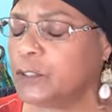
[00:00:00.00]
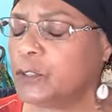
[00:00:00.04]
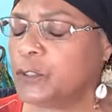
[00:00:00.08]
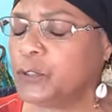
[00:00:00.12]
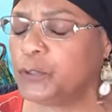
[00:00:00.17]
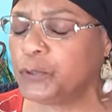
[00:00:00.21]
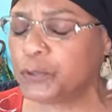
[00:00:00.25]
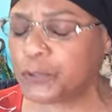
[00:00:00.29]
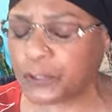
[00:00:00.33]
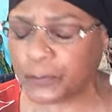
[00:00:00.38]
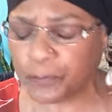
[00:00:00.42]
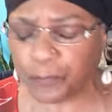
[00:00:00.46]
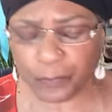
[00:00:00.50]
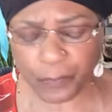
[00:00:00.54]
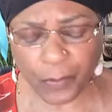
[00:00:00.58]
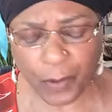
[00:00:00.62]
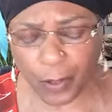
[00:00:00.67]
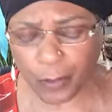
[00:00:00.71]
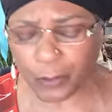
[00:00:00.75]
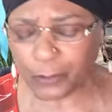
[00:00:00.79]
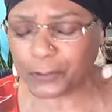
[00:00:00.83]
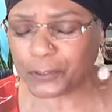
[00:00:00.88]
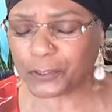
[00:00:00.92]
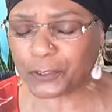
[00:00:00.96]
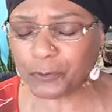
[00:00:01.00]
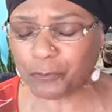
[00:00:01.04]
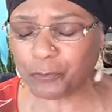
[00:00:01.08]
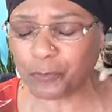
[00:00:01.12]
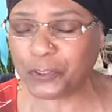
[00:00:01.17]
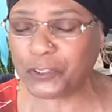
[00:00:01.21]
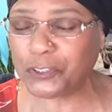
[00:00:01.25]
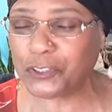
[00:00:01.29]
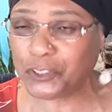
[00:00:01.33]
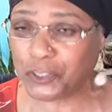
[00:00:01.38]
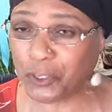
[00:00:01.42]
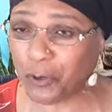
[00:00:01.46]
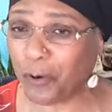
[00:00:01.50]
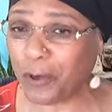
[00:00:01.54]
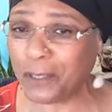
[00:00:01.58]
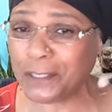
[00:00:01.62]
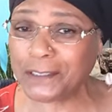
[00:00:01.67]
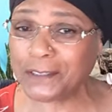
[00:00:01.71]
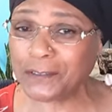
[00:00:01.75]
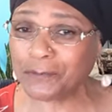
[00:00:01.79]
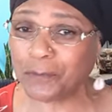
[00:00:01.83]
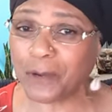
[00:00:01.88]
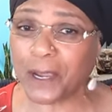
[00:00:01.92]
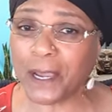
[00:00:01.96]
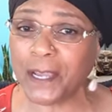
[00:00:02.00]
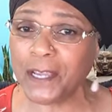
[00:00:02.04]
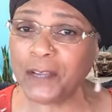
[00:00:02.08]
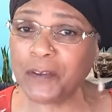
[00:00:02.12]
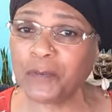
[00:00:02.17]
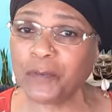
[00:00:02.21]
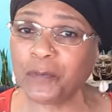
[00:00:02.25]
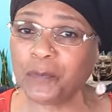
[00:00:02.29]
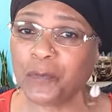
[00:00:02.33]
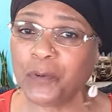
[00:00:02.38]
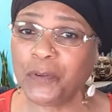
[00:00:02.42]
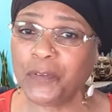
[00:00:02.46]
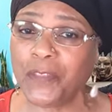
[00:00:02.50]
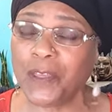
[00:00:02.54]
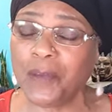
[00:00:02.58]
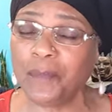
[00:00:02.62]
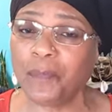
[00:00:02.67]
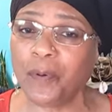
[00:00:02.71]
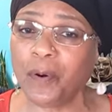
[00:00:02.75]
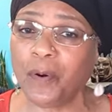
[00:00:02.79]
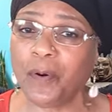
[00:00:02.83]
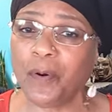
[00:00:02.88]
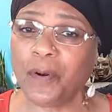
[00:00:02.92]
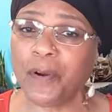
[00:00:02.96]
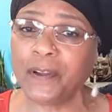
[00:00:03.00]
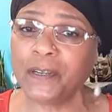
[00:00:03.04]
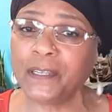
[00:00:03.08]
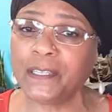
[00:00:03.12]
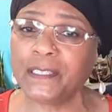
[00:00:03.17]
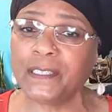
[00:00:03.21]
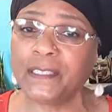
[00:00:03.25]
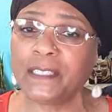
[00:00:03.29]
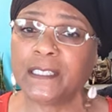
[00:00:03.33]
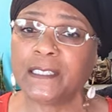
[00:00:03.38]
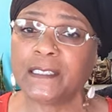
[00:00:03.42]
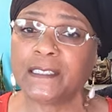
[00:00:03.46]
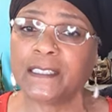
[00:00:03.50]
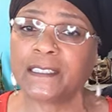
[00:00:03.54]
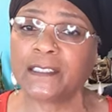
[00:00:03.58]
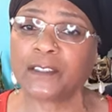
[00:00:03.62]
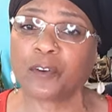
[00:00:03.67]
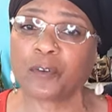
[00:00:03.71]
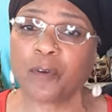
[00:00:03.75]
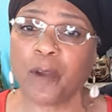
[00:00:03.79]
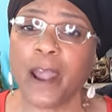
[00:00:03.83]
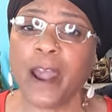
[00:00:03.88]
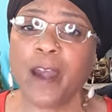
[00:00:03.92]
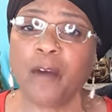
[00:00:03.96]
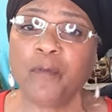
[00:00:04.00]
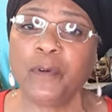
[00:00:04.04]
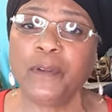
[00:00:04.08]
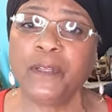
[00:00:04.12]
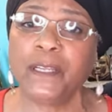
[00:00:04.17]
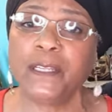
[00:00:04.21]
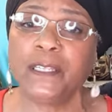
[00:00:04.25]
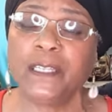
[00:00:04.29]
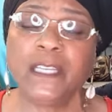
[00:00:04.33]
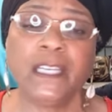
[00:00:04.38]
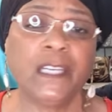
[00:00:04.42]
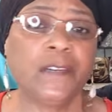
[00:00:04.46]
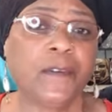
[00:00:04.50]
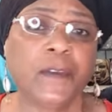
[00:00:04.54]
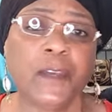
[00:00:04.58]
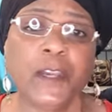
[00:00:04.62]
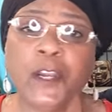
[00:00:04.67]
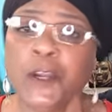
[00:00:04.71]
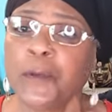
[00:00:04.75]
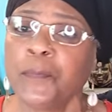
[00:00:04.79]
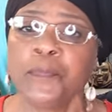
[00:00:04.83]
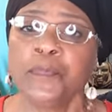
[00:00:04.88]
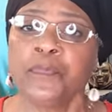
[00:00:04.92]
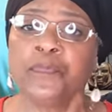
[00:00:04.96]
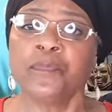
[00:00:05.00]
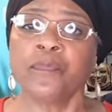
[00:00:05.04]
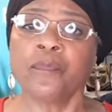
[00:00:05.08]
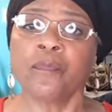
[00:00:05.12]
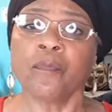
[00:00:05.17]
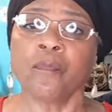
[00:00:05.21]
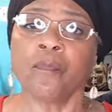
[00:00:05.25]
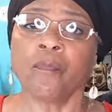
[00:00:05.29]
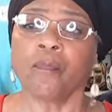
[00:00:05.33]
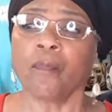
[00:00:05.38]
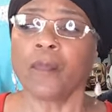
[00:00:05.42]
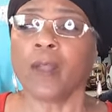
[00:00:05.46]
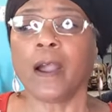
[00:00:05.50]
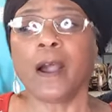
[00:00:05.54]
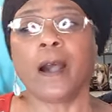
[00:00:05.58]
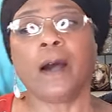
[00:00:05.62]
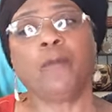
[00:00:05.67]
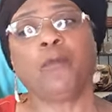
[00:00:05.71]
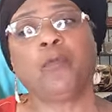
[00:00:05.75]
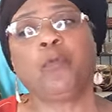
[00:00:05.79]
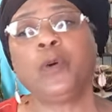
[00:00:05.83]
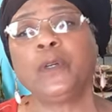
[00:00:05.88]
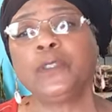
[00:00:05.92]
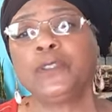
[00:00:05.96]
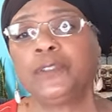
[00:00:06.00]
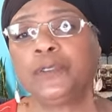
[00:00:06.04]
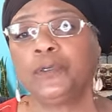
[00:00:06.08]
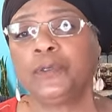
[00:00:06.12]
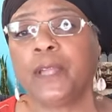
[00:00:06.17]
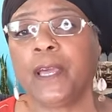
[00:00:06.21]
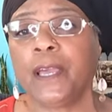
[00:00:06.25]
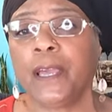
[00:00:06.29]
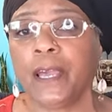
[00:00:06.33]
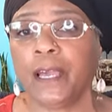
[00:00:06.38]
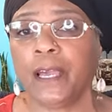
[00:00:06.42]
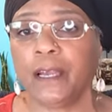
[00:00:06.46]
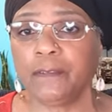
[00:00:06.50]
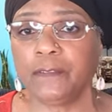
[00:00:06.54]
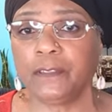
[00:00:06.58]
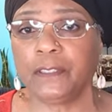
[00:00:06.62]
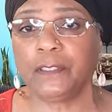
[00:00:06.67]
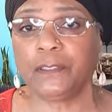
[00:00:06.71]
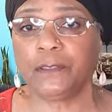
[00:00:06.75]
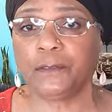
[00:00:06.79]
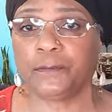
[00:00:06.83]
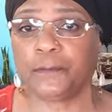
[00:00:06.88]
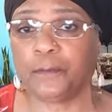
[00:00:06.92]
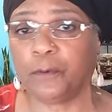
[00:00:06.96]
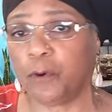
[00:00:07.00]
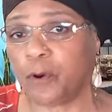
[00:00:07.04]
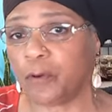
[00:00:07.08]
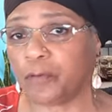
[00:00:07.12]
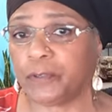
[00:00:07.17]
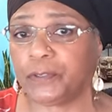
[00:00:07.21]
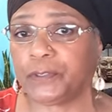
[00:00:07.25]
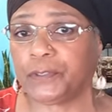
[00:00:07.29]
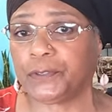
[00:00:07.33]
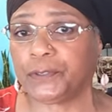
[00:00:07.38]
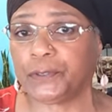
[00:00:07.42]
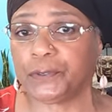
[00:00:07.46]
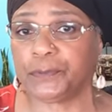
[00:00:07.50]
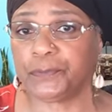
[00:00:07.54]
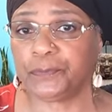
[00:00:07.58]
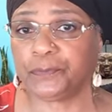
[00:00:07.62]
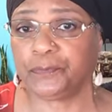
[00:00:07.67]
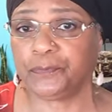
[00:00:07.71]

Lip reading: You're supposed to rejoice, right, when they're born and cry when they leave here. What do they have to look forward to?